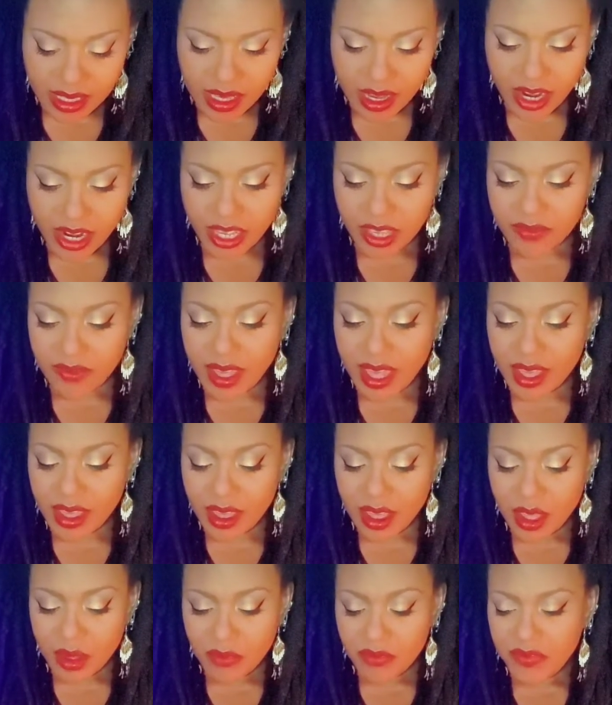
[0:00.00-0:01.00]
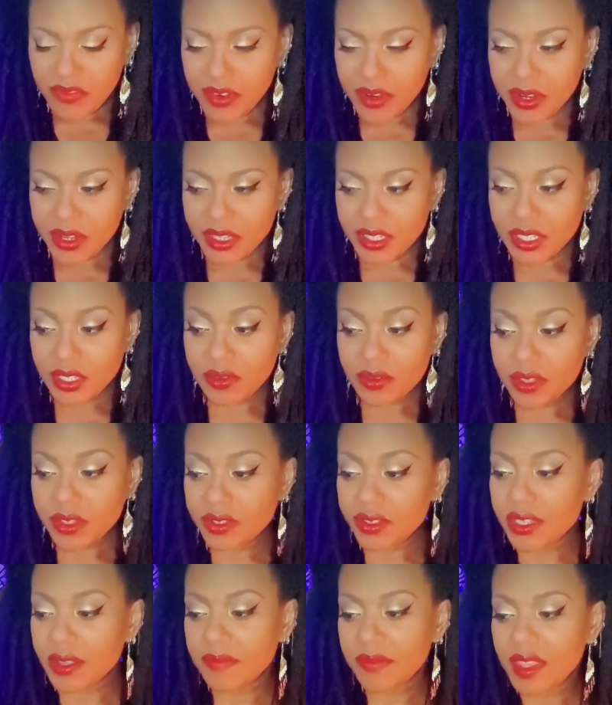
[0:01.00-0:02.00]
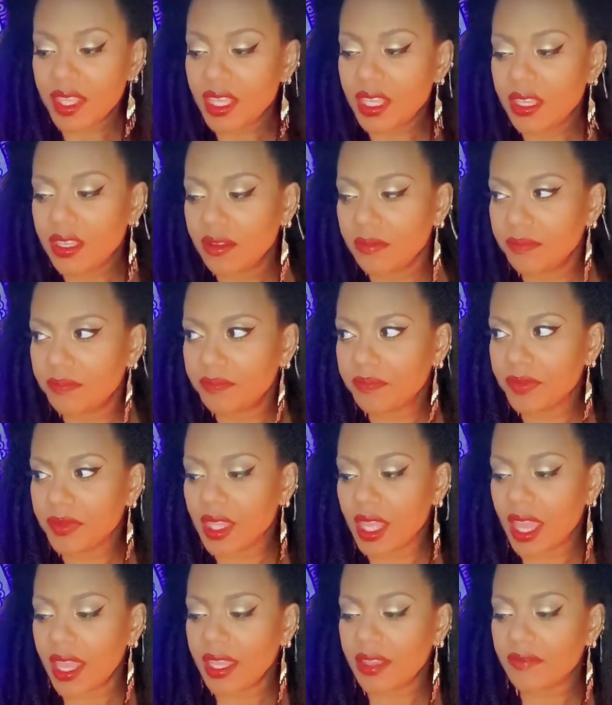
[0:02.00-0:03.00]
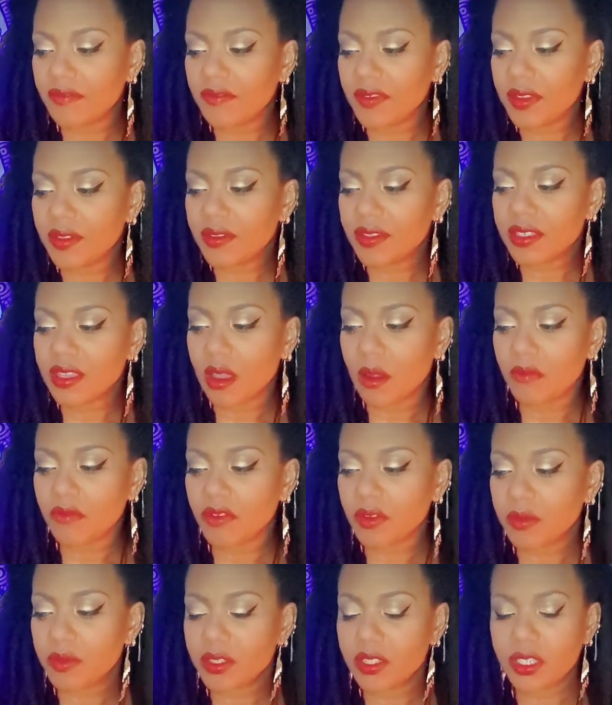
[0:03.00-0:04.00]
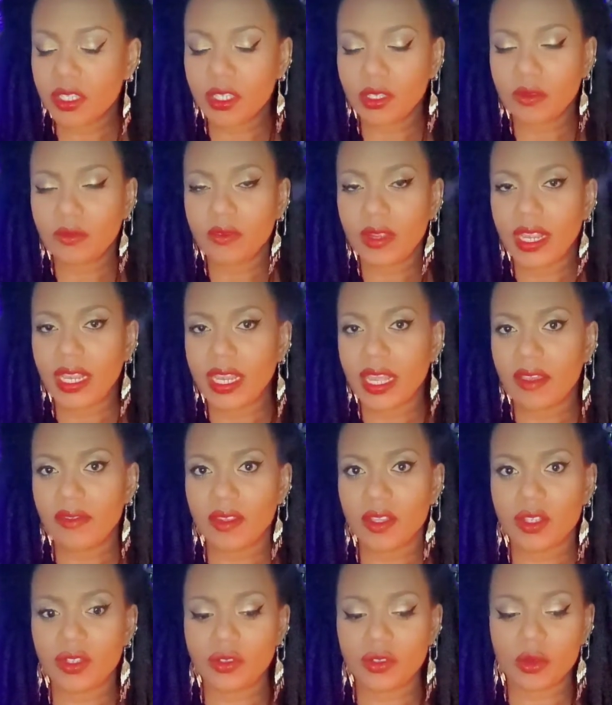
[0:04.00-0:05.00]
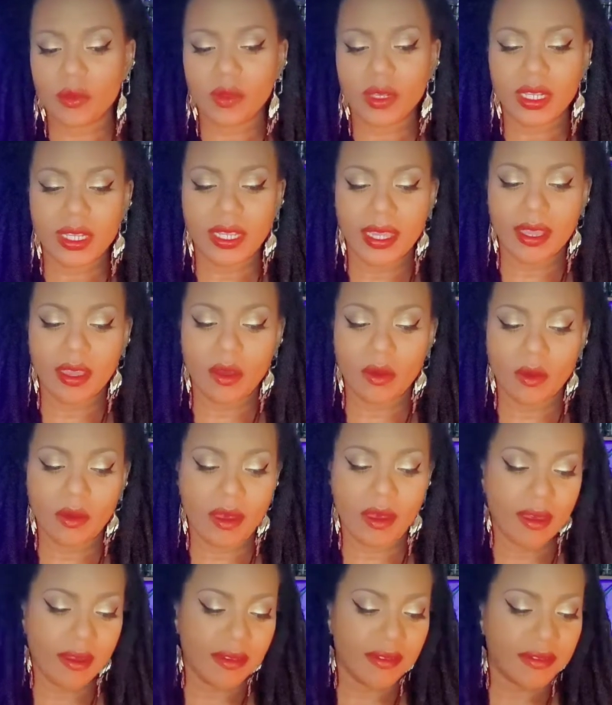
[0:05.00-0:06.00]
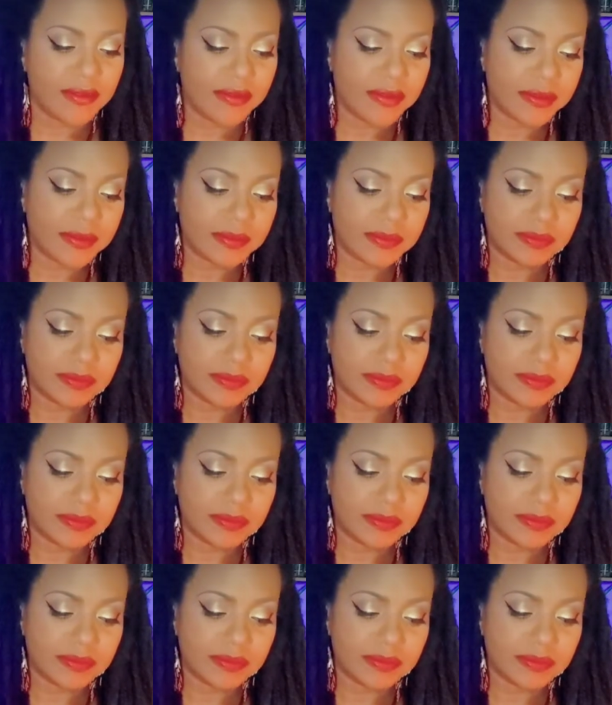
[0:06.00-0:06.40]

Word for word: All right, you've got comfort. So there's something that feels comfortable to you right now that you don't want to let go of.